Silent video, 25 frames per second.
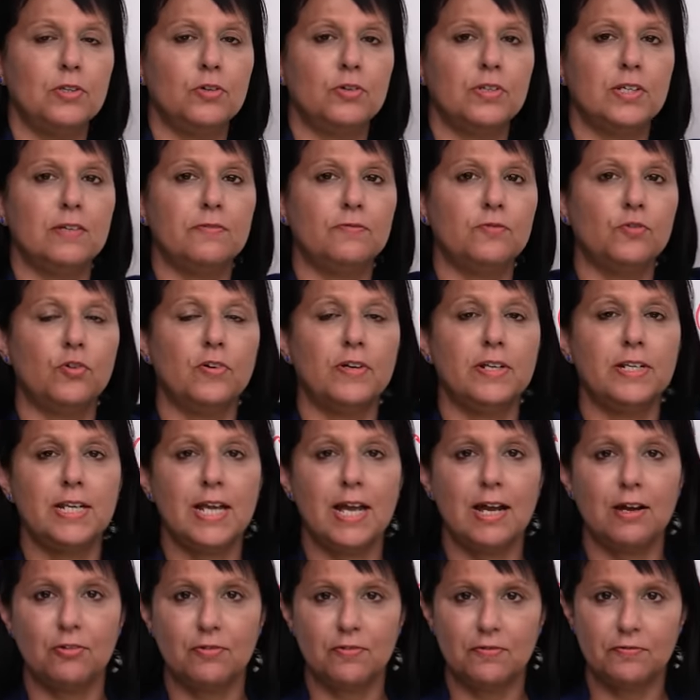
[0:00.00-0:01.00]
looking for a
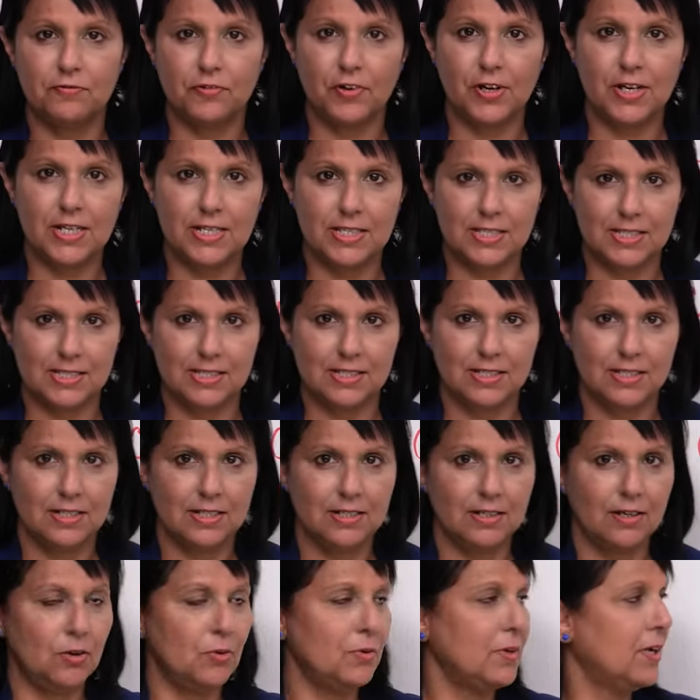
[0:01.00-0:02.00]
noun phrase,
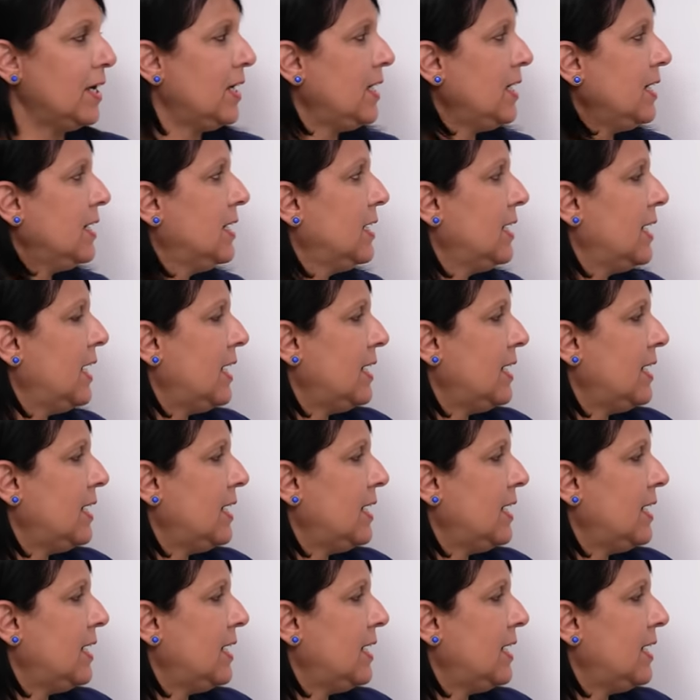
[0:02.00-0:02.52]
okay?